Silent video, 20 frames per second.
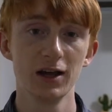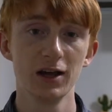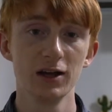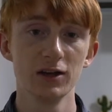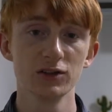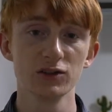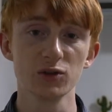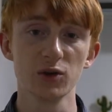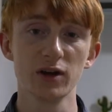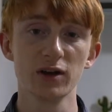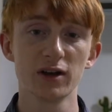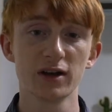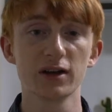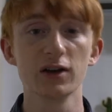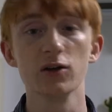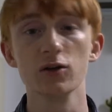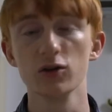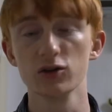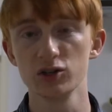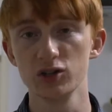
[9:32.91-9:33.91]
So unlike a
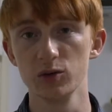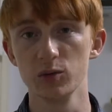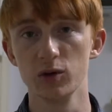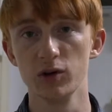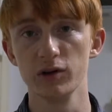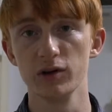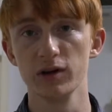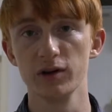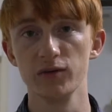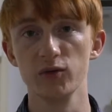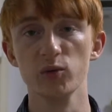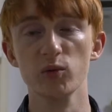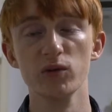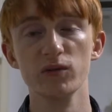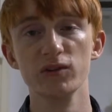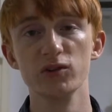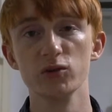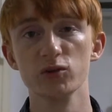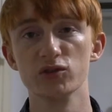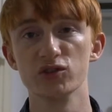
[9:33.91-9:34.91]
Goshiwon, if you move
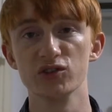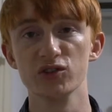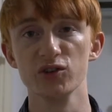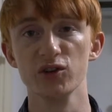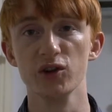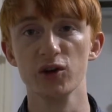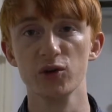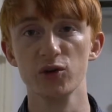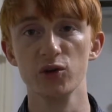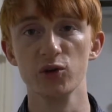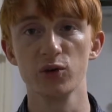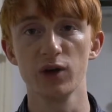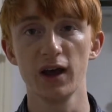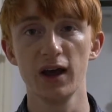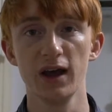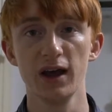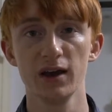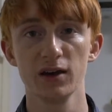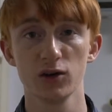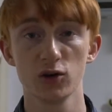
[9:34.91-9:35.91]
into a studio you
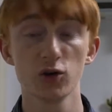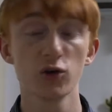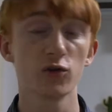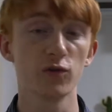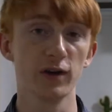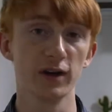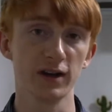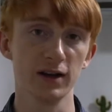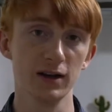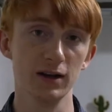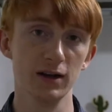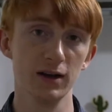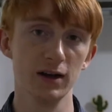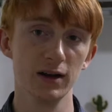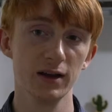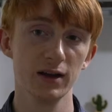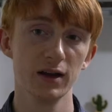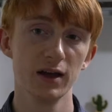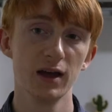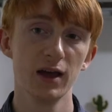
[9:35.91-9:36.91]
can cook
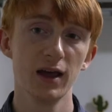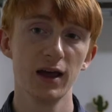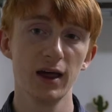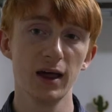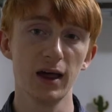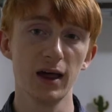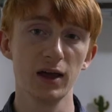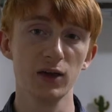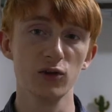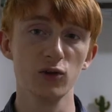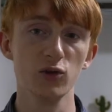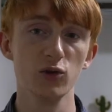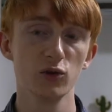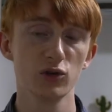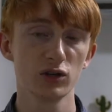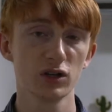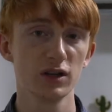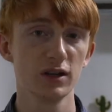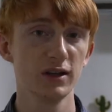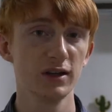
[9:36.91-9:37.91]
regularly and
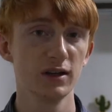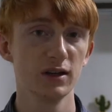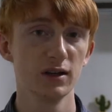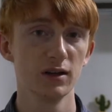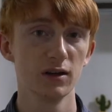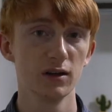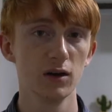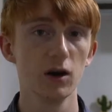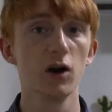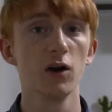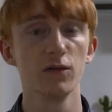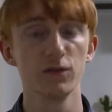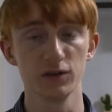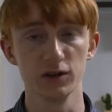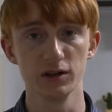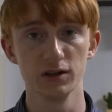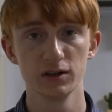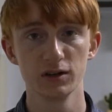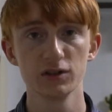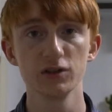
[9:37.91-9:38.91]
usually
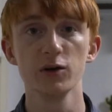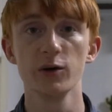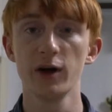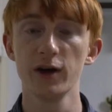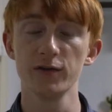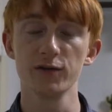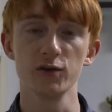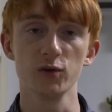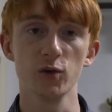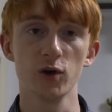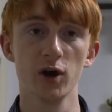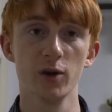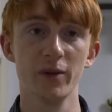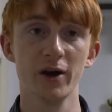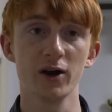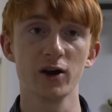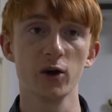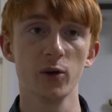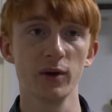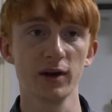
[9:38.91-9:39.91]
often don't have to worry
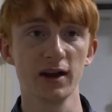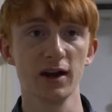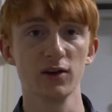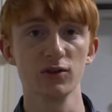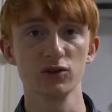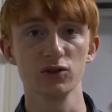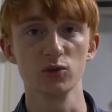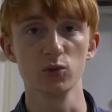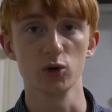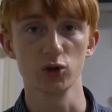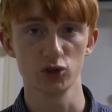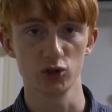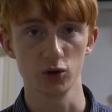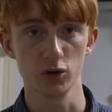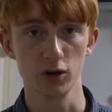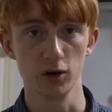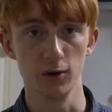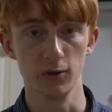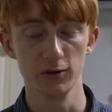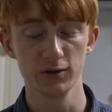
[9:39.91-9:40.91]
about going out to wash your
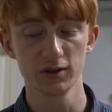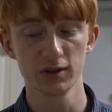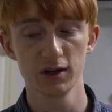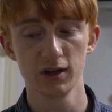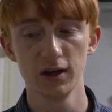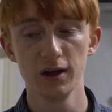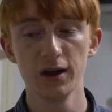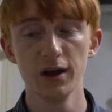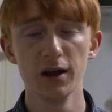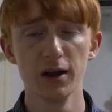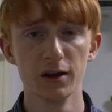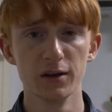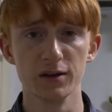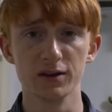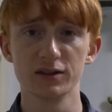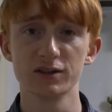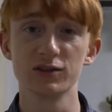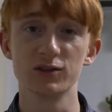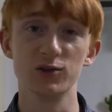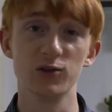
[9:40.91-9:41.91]
clothes. This
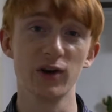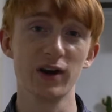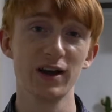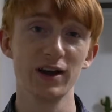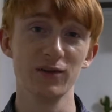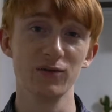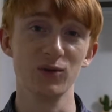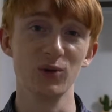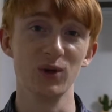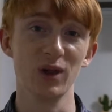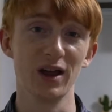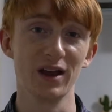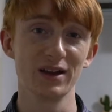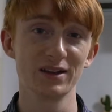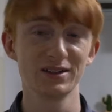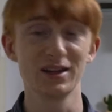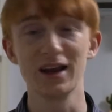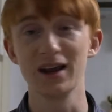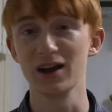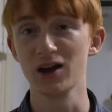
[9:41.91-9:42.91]
is great if you like
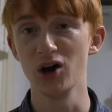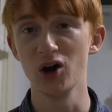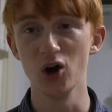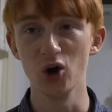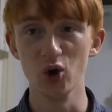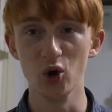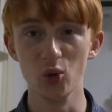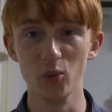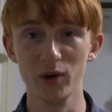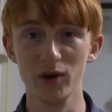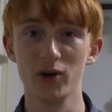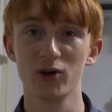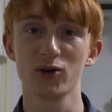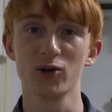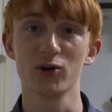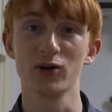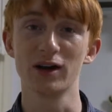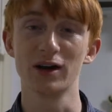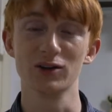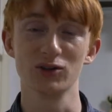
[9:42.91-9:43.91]
staying at home and not
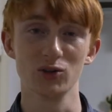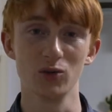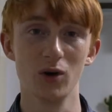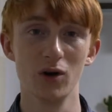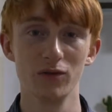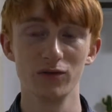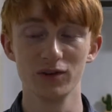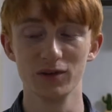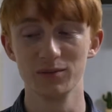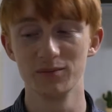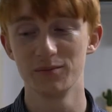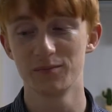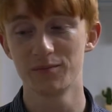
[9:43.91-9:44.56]
going out too often.